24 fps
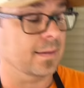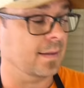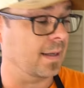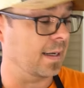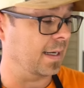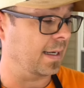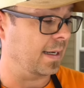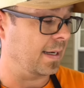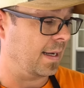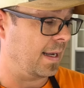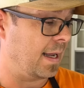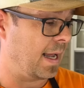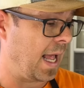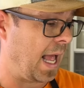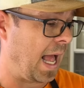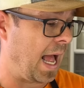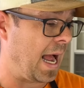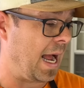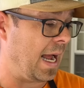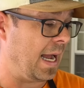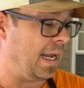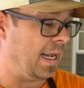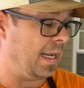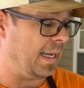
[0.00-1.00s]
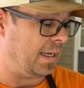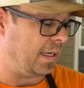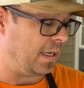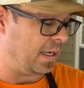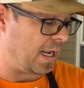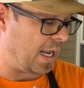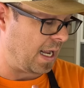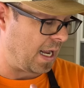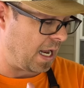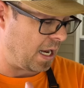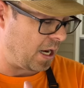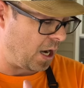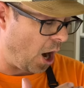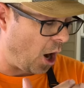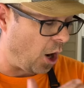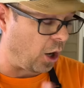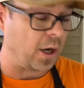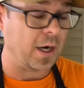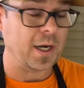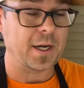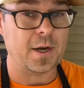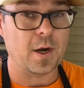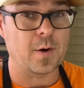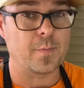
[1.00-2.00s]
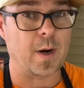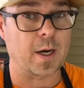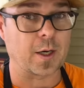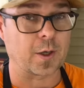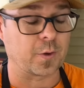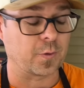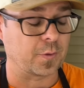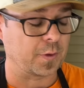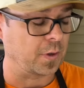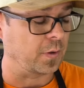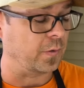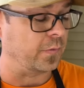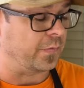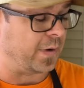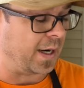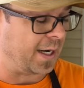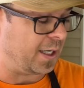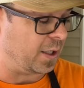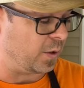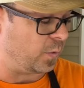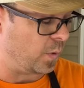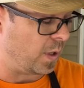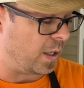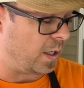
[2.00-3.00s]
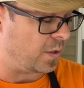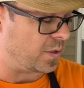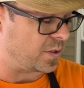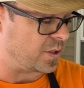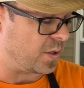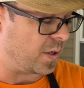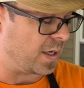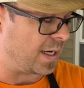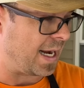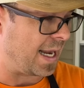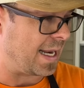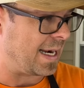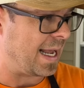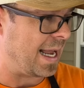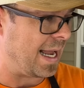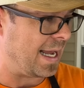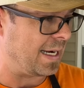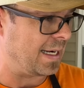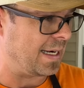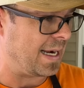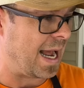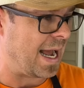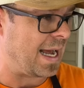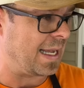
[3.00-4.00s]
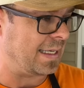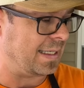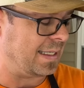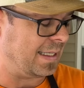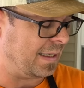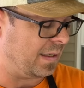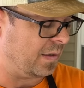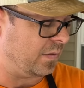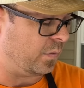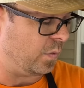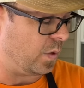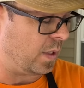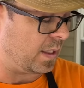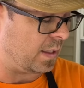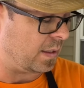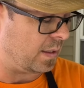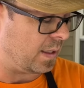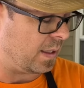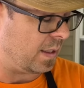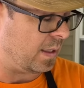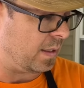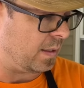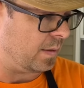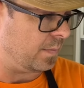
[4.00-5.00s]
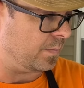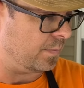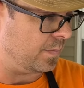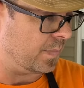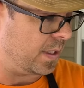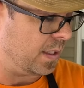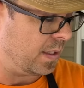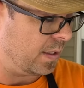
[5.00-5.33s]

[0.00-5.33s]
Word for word: Like I already know my grill very well, so I kind of had an idea of what um,